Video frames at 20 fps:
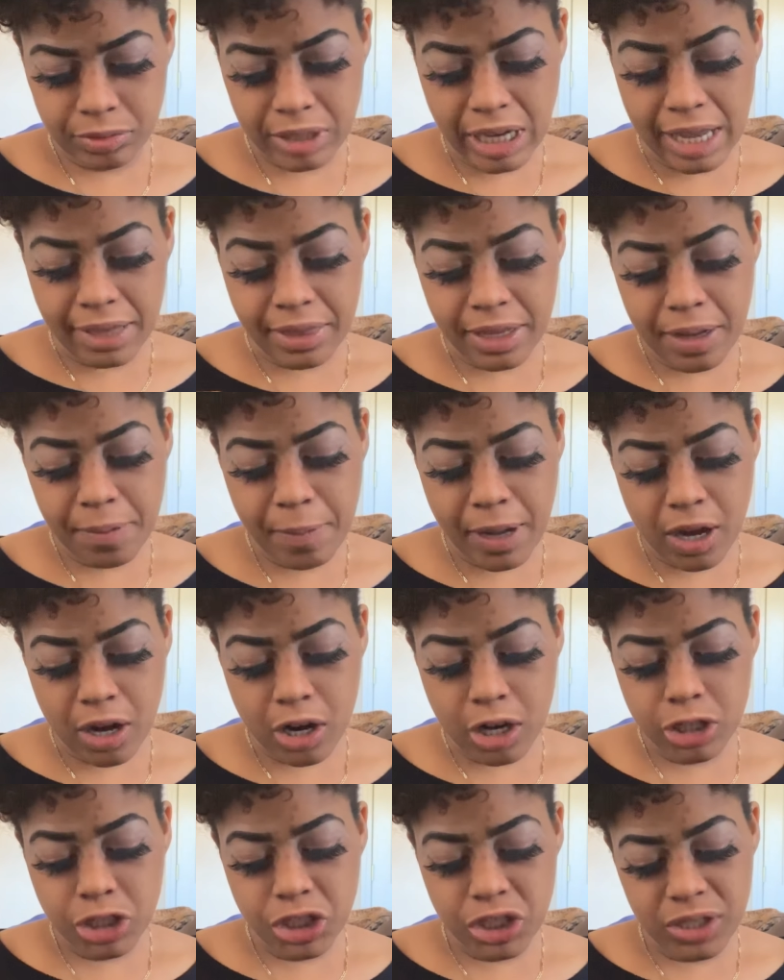I think my
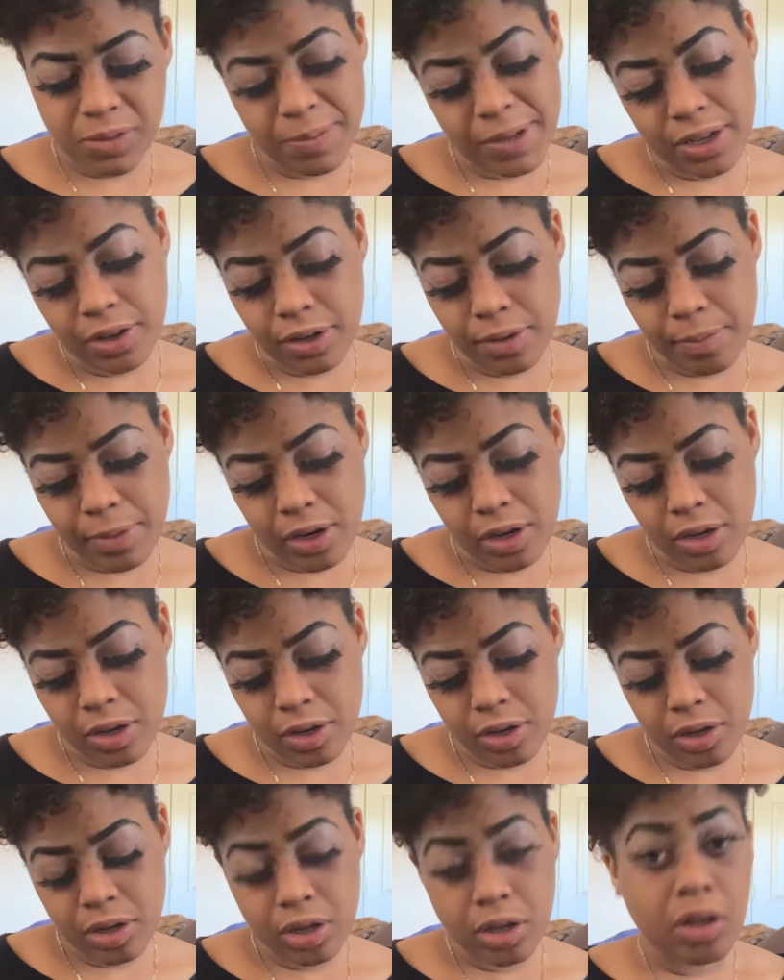arch is better
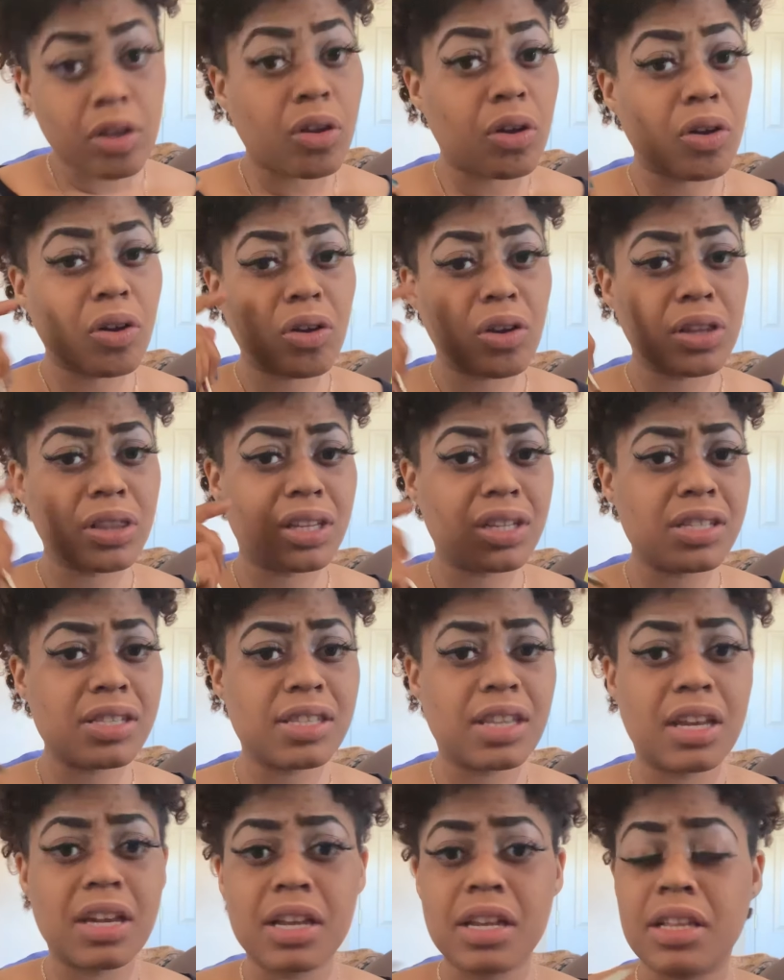on this
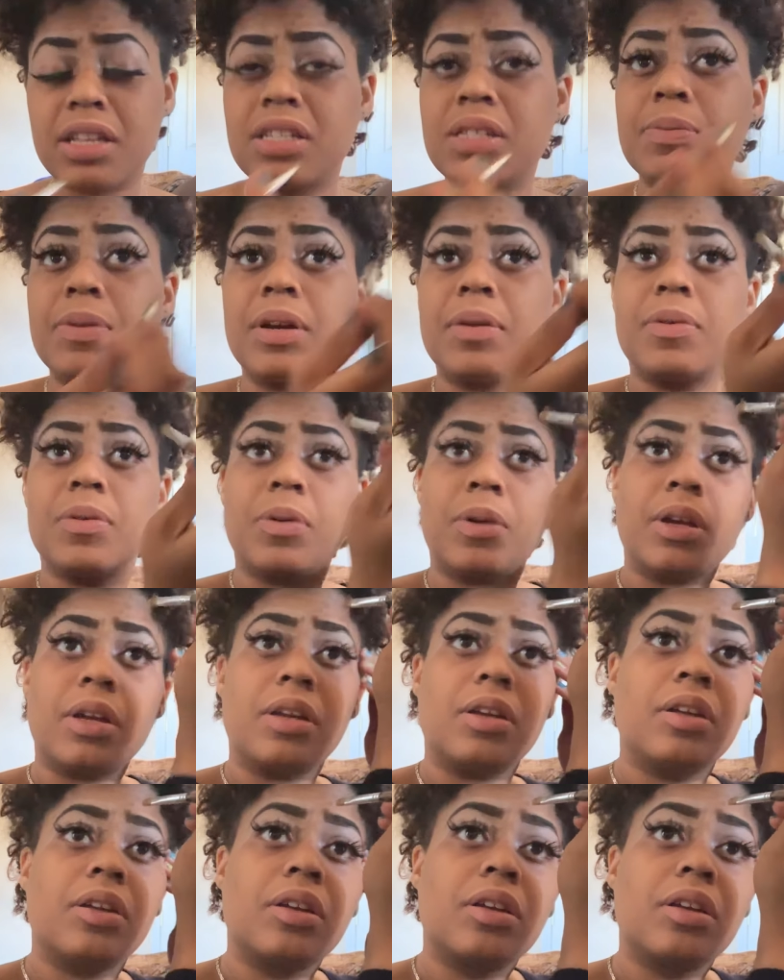side. That's probably why.